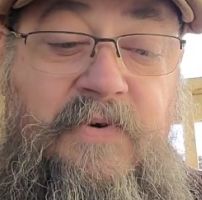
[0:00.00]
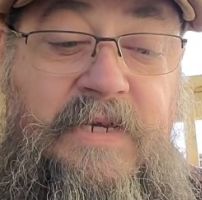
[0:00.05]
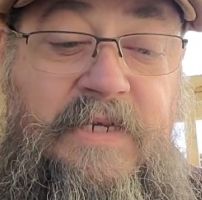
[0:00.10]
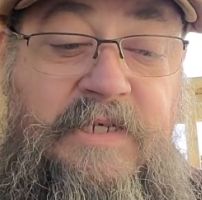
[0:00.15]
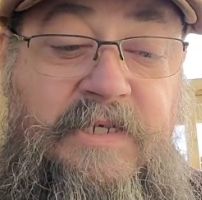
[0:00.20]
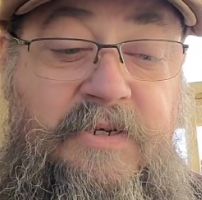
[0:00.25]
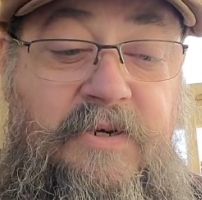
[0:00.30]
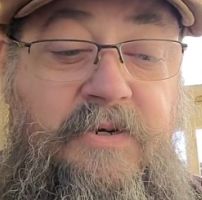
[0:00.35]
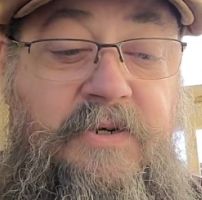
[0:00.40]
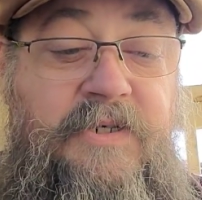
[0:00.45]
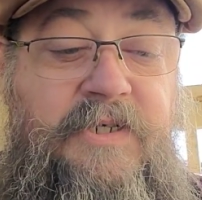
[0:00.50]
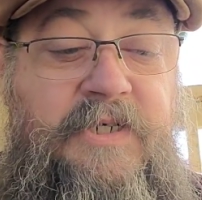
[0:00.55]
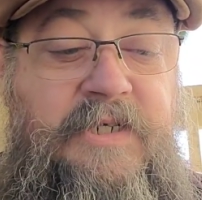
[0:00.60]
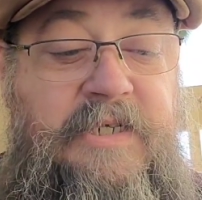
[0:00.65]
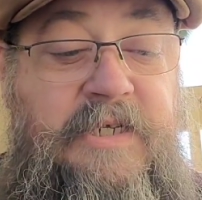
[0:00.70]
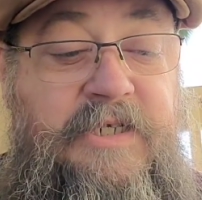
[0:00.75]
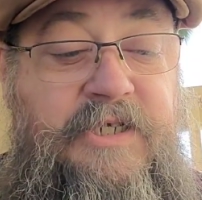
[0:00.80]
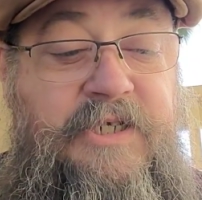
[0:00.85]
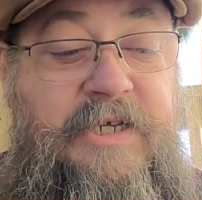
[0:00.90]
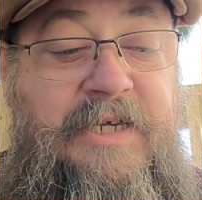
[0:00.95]
research
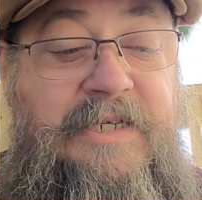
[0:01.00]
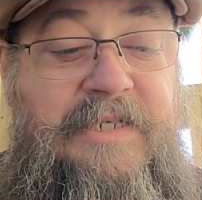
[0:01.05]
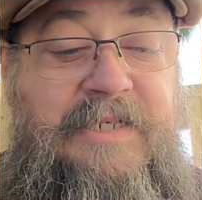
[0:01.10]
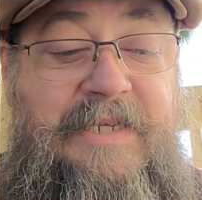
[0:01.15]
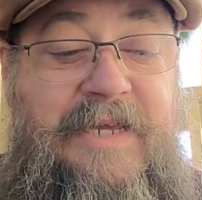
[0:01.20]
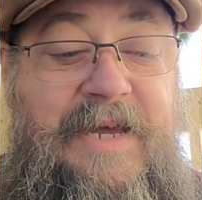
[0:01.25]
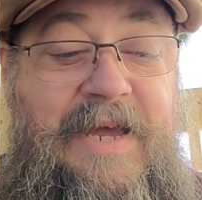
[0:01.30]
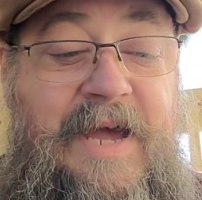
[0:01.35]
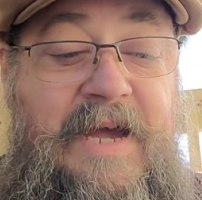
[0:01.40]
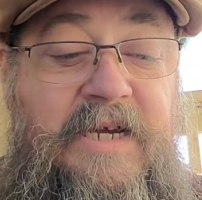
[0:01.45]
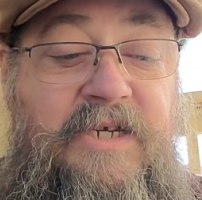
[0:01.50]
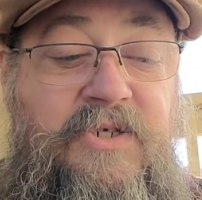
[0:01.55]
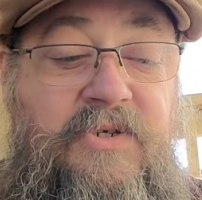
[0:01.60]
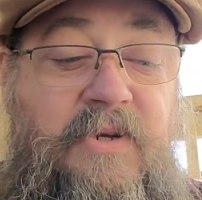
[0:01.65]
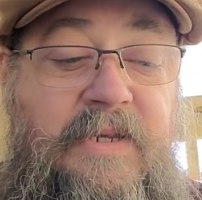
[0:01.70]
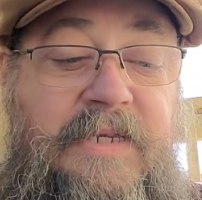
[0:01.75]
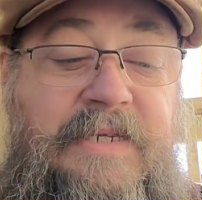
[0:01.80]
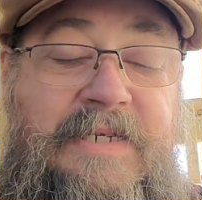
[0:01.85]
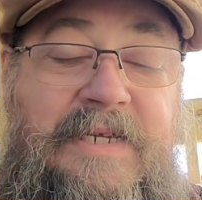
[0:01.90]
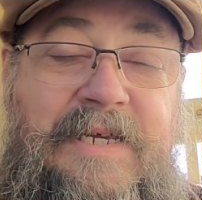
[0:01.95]
suggests they
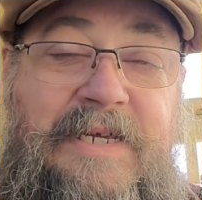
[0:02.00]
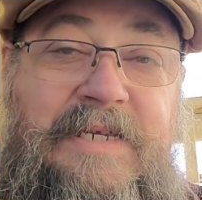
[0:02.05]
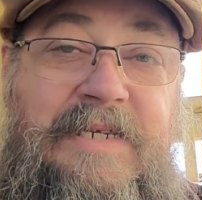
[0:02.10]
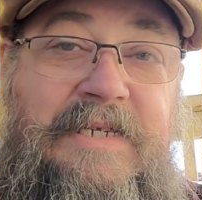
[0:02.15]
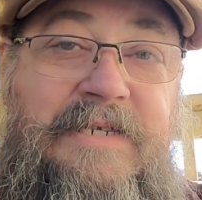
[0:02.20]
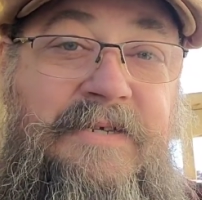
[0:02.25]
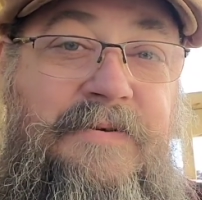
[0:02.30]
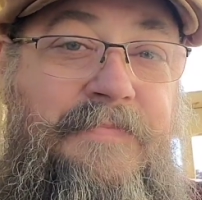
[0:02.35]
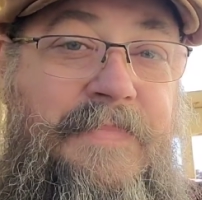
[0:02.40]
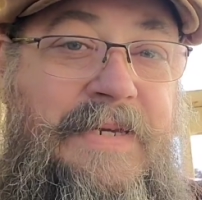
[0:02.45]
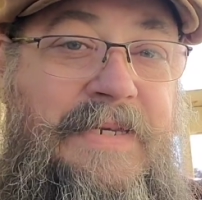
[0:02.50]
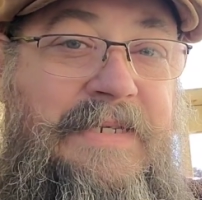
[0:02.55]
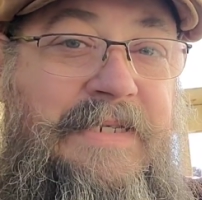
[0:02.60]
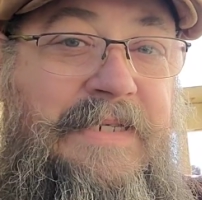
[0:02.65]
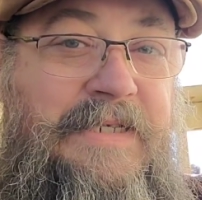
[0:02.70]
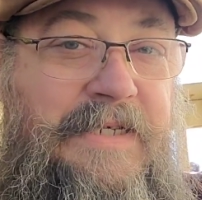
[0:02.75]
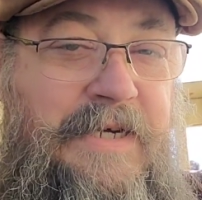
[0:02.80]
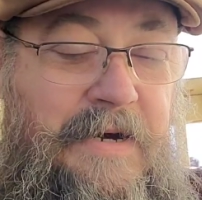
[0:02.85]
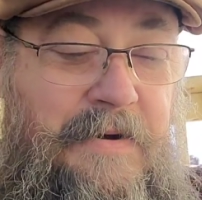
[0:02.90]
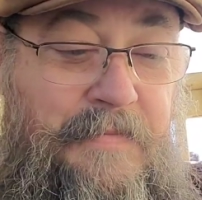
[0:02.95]
actually tend to be
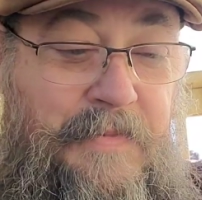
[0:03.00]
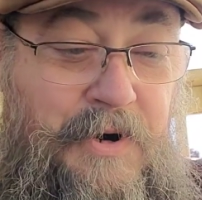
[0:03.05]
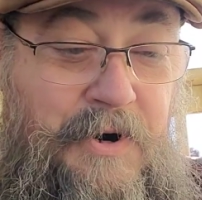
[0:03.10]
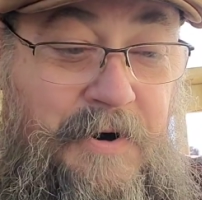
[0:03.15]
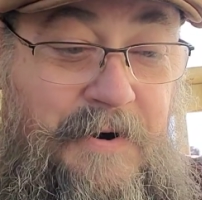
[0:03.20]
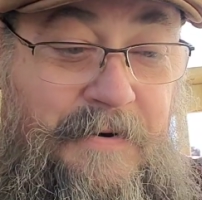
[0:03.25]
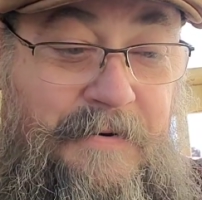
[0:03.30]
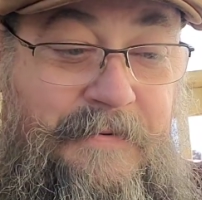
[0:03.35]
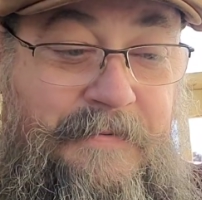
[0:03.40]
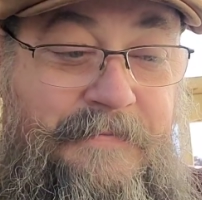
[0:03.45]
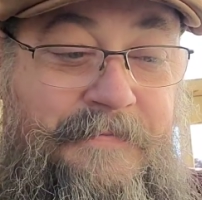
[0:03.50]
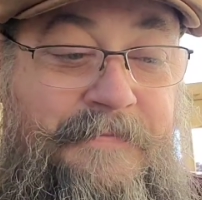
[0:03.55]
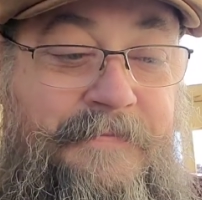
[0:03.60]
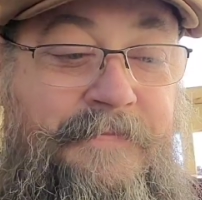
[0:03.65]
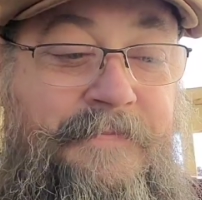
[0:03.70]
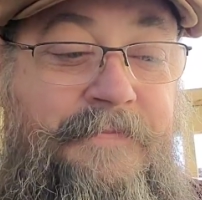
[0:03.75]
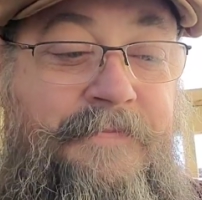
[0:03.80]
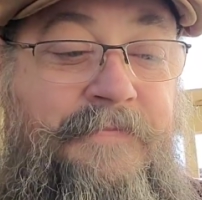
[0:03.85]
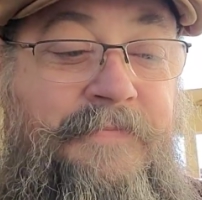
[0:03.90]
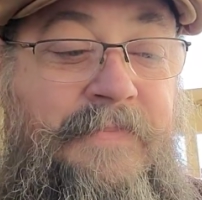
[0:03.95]
dumber.
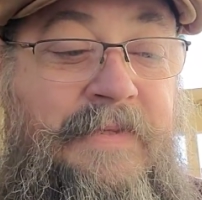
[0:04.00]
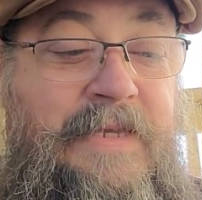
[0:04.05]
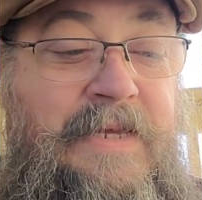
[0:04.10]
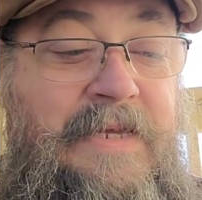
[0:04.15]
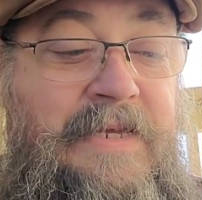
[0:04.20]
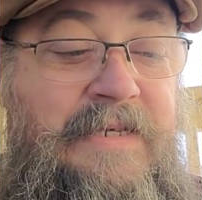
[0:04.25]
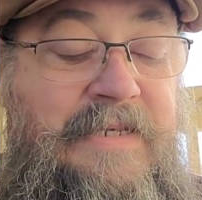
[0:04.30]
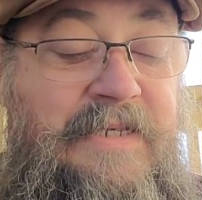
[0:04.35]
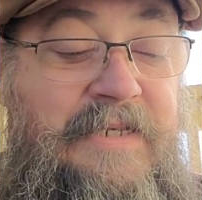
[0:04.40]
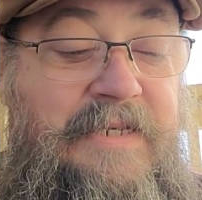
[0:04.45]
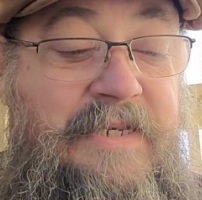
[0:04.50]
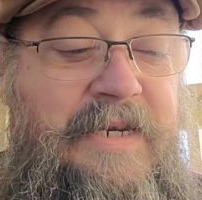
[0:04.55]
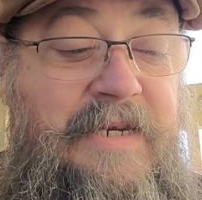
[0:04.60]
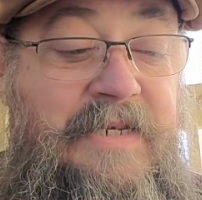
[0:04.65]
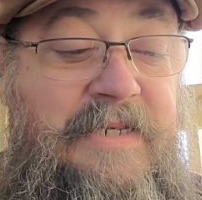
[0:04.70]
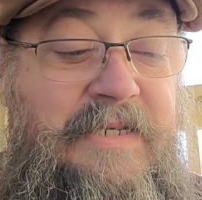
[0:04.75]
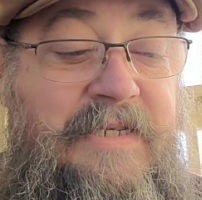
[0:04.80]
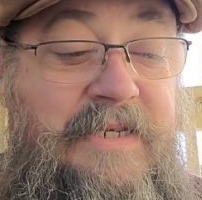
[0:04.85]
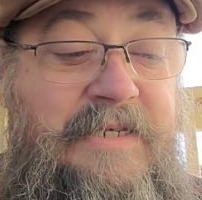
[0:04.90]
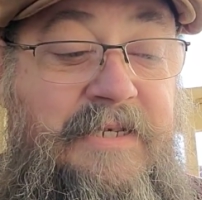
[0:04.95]

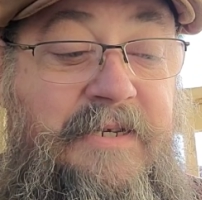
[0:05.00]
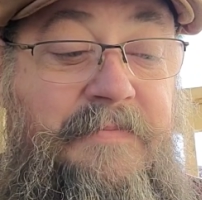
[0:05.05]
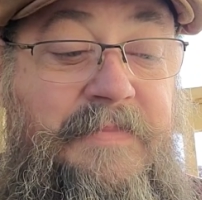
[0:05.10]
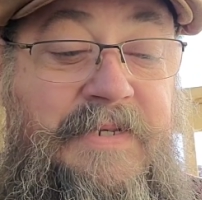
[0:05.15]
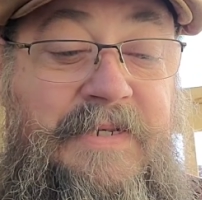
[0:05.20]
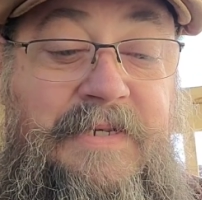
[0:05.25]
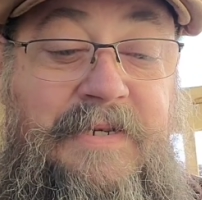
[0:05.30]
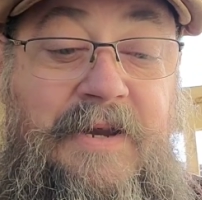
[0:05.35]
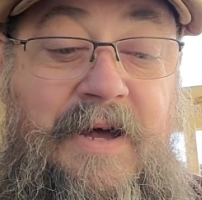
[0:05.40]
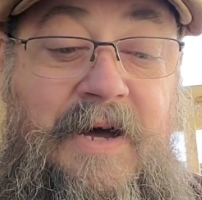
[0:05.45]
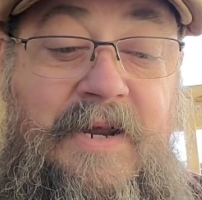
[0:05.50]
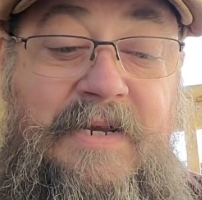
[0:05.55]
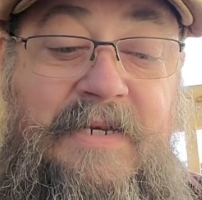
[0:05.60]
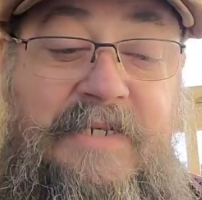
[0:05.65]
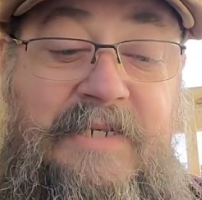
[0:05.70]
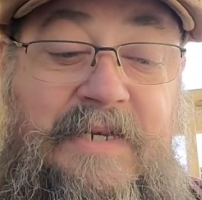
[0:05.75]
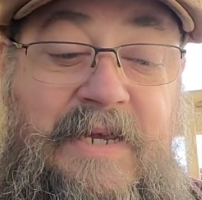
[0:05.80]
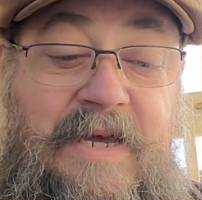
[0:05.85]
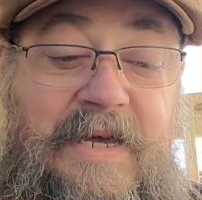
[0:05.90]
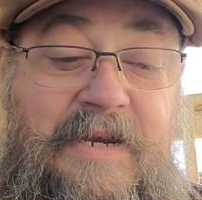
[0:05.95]
Cynicism is not a
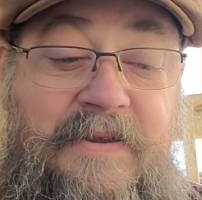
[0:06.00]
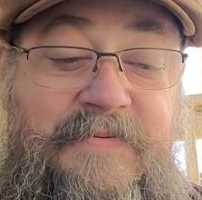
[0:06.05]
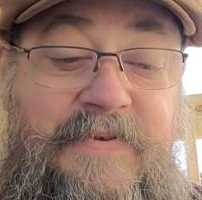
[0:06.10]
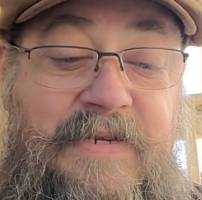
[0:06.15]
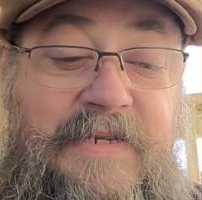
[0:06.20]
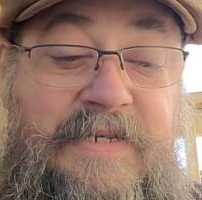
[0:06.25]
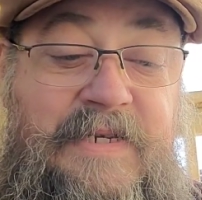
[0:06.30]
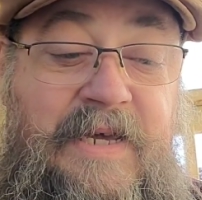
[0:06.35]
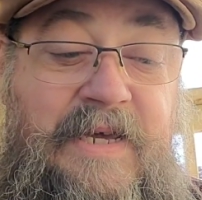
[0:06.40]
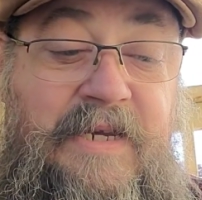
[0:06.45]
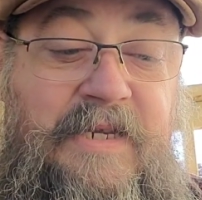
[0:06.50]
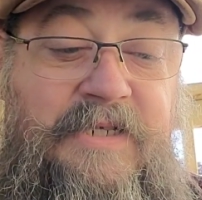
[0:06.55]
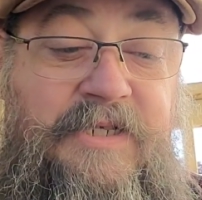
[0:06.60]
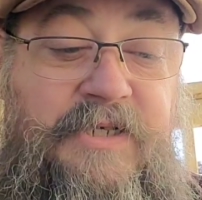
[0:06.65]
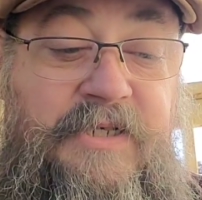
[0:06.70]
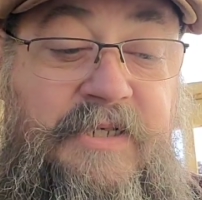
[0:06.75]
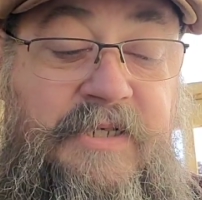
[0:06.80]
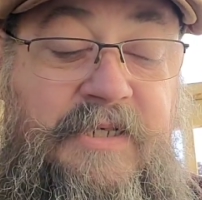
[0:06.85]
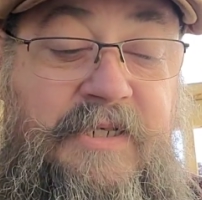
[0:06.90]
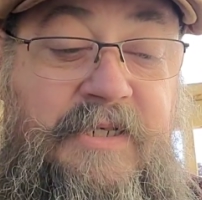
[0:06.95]
sign of
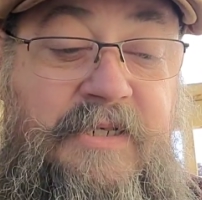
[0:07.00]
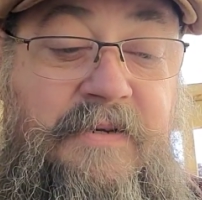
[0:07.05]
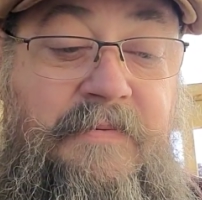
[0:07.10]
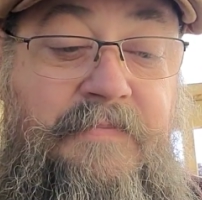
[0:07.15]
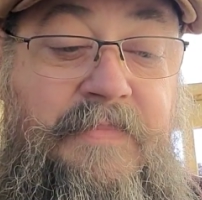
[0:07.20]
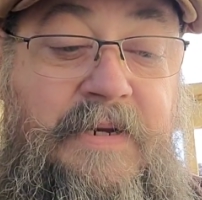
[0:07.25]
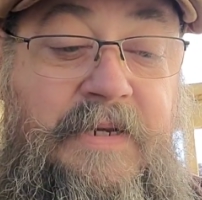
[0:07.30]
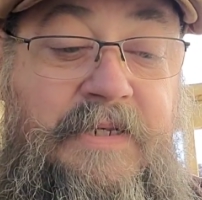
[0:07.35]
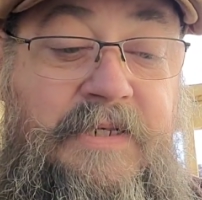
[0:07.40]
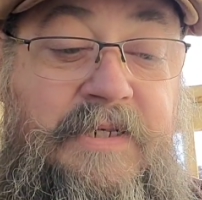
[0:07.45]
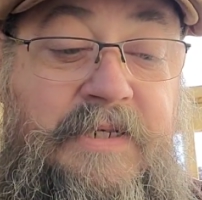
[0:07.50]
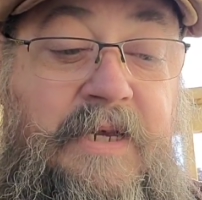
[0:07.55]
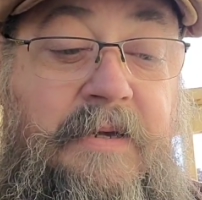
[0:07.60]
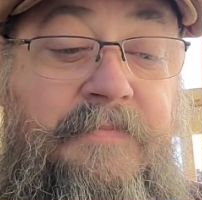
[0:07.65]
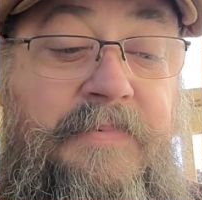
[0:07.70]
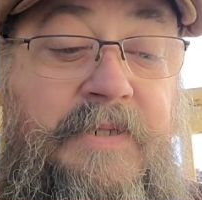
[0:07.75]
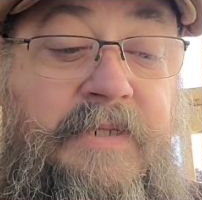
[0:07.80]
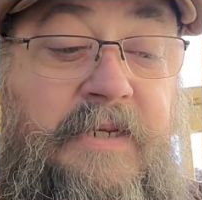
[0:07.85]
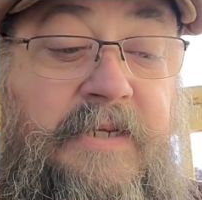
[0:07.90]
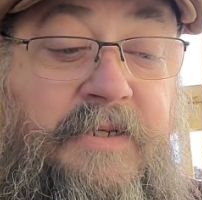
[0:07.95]
intelligence, but a
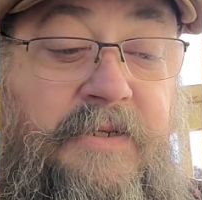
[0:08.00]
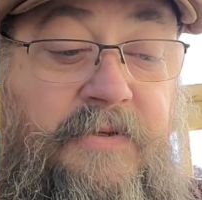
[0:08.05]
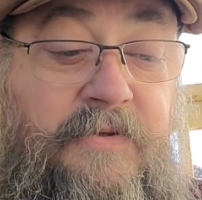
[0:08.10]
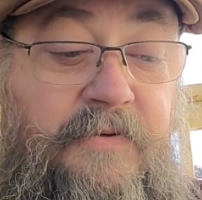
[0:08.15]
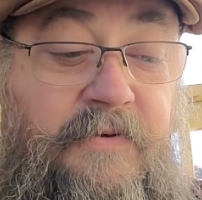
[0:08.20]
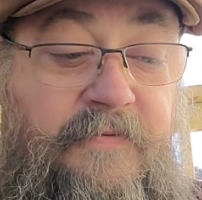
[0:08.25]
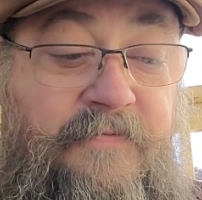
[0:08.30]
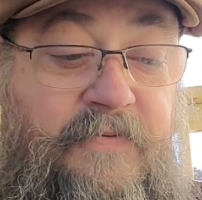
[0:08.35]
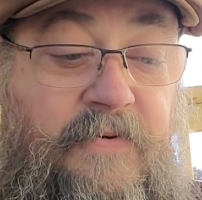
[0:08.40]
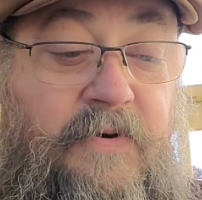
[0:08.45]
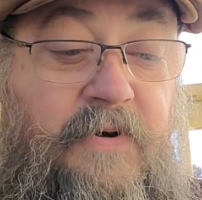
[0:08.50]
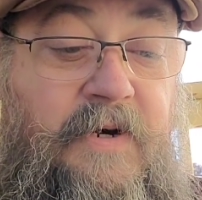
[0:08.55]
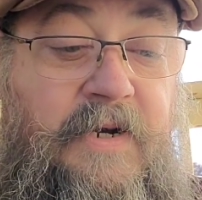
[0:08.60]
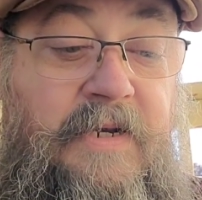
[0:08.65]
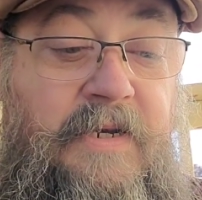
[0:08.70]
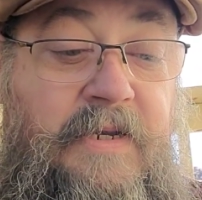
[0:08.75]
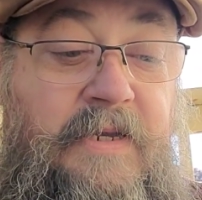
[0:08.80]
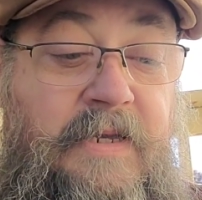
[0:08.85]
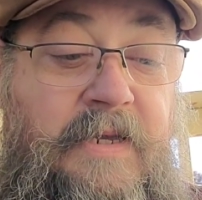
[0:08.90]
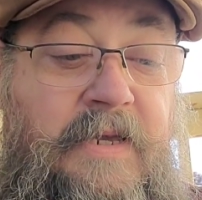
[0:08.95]
substitute for it,